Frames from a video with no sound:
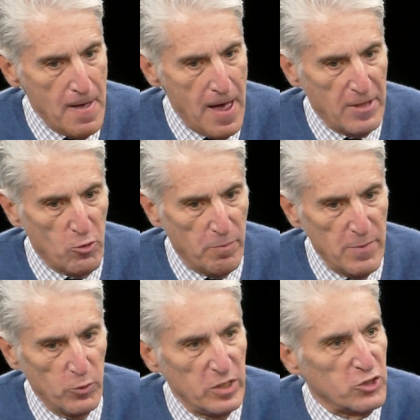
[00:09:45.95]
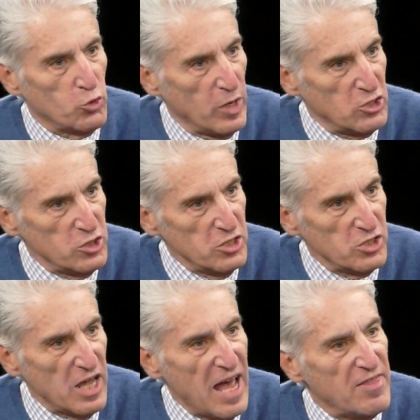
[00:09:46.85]
and there are people
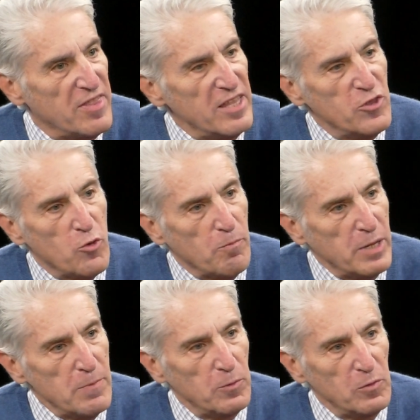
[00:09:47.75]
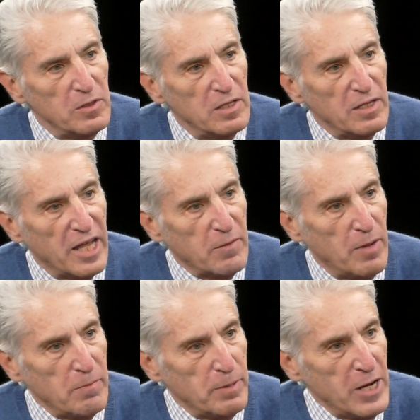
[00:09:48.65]
integrationists, and then there are people like
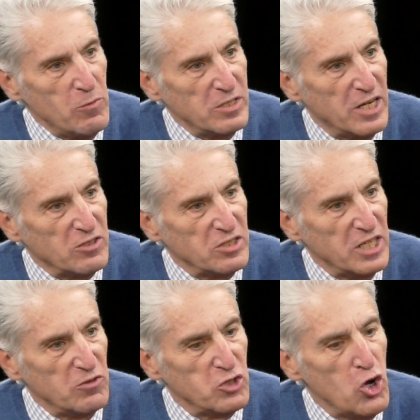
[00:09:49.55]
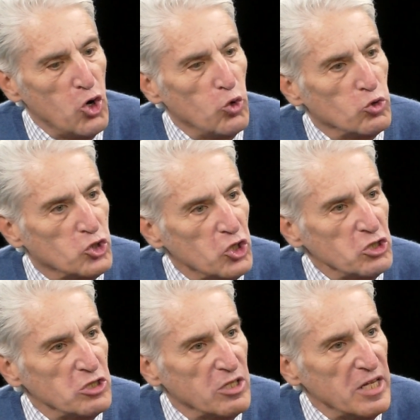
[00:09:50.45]
my parents and ourselves who
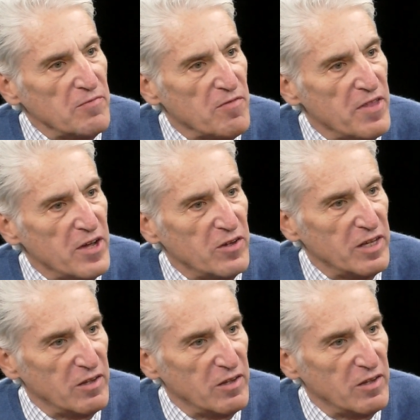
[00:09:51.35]
just live their